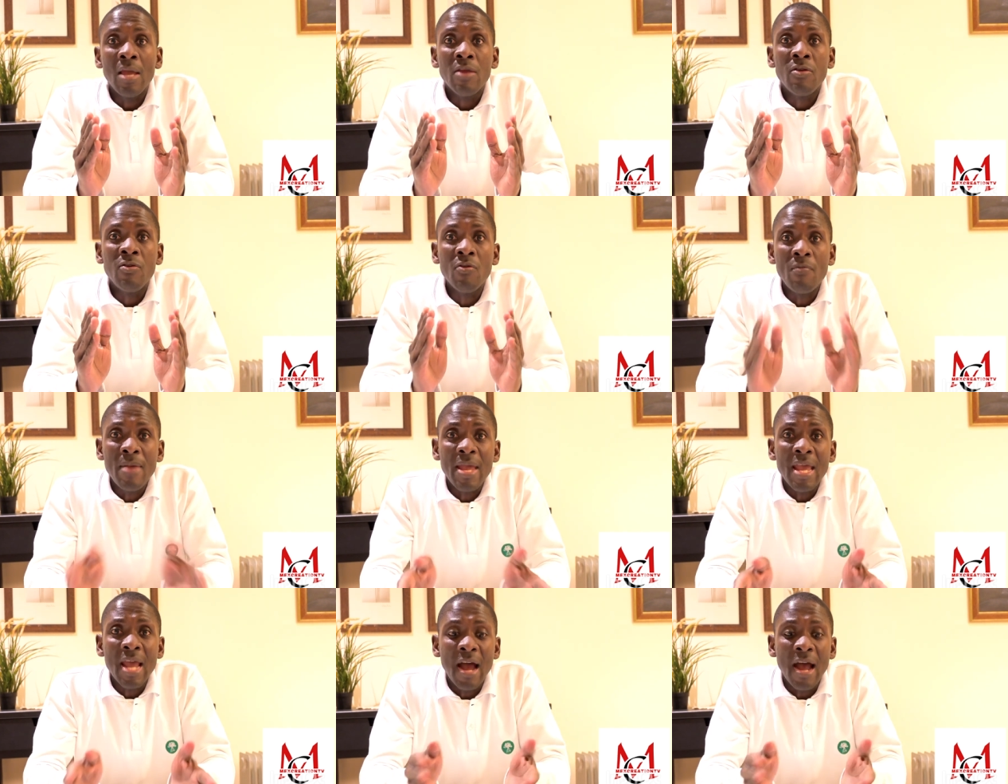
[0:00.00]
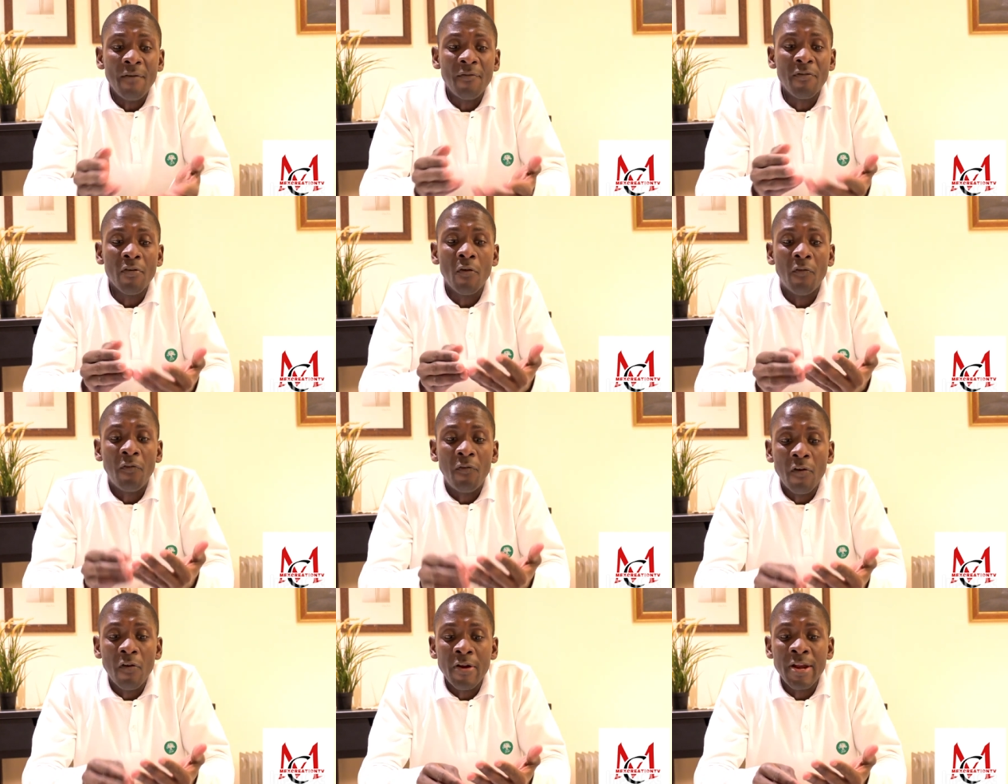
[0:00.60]
you may have your
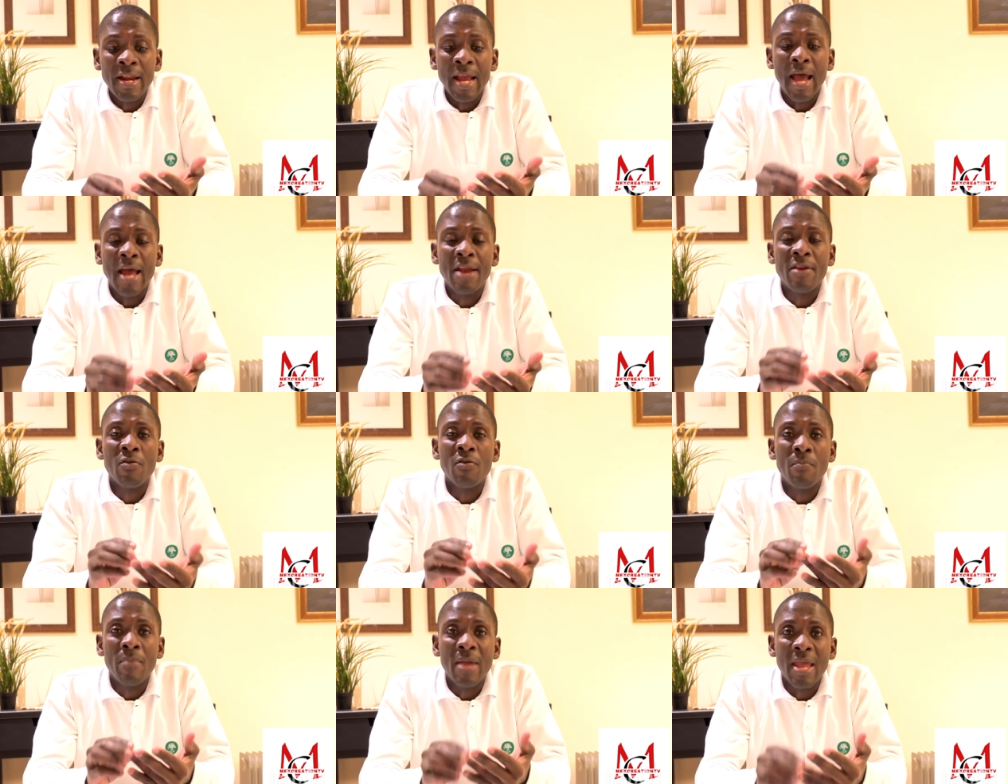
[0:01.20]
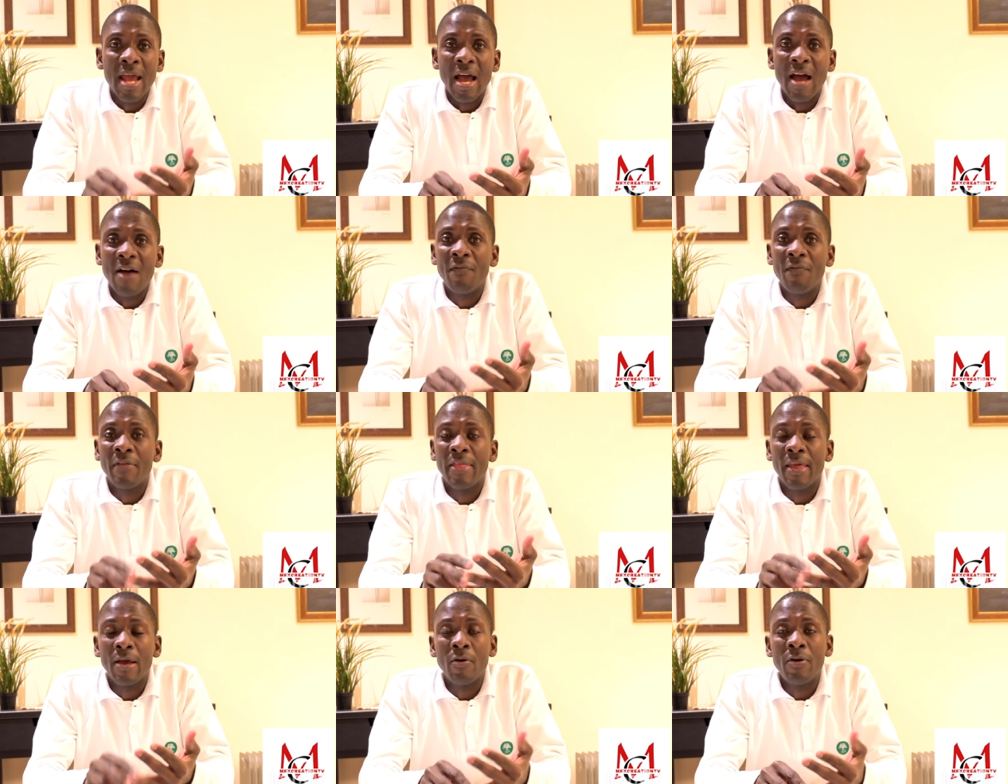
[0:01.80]
phone and you may
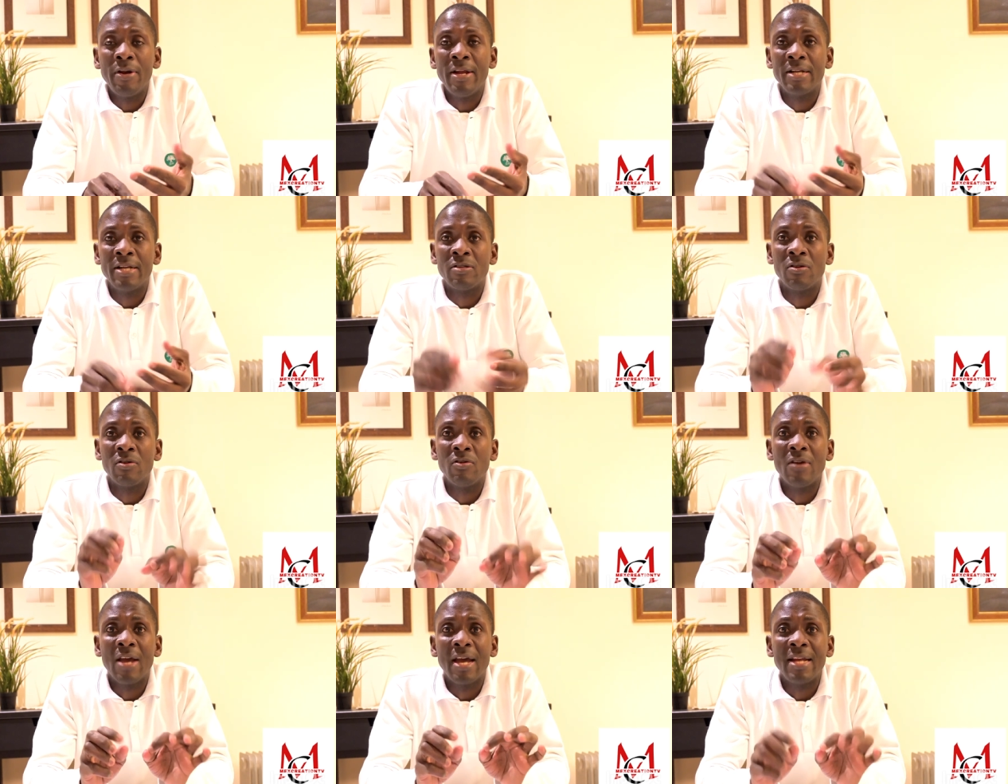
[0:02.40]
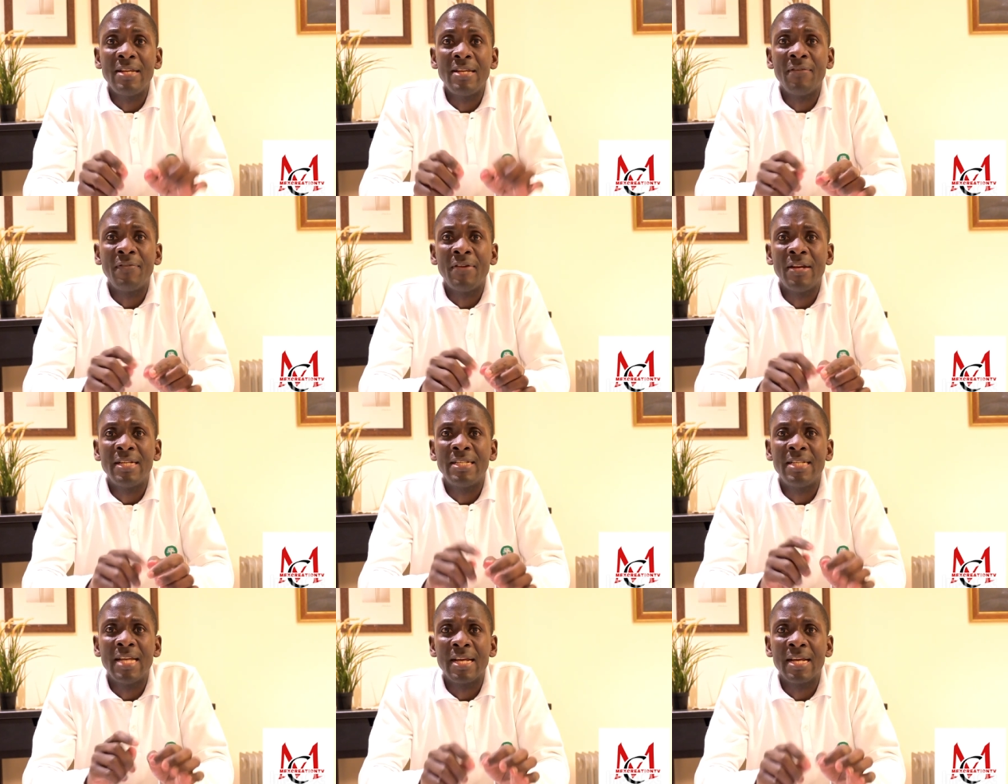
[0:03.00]
have the connection. You can
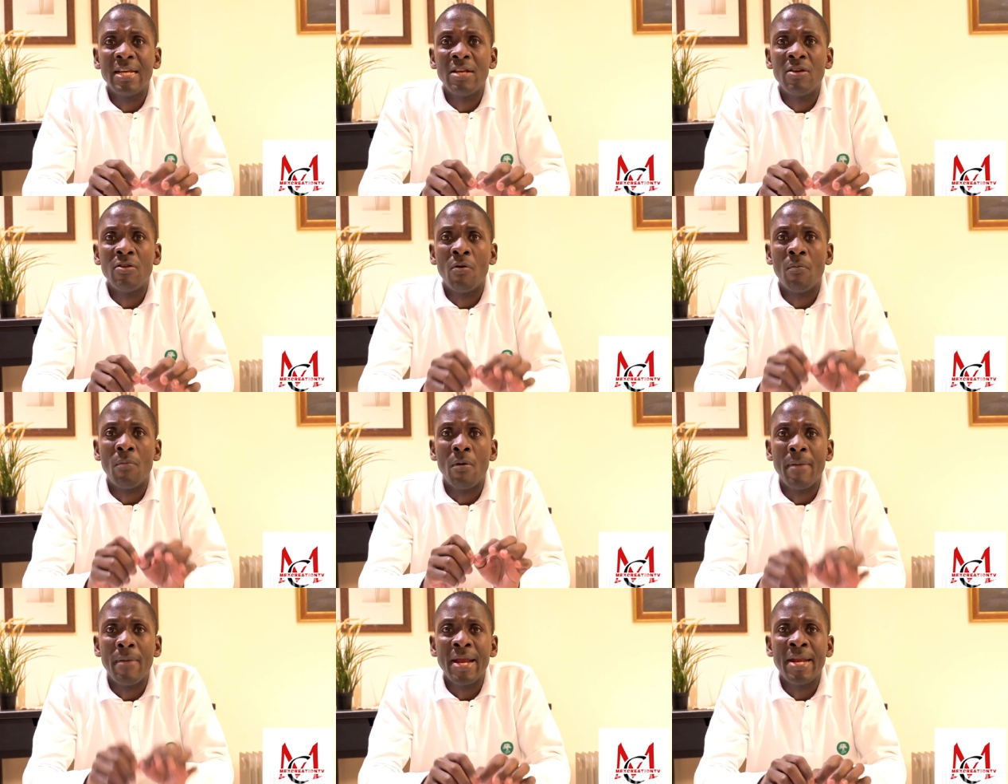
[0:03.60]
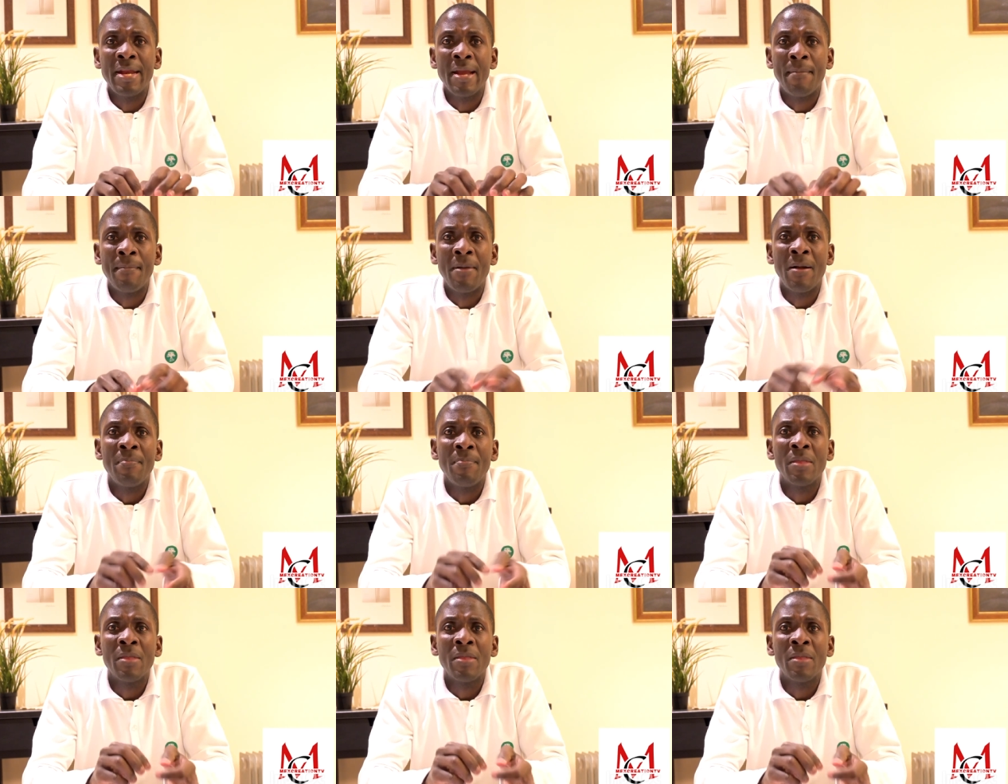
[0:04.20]
definitely check in your mobile number.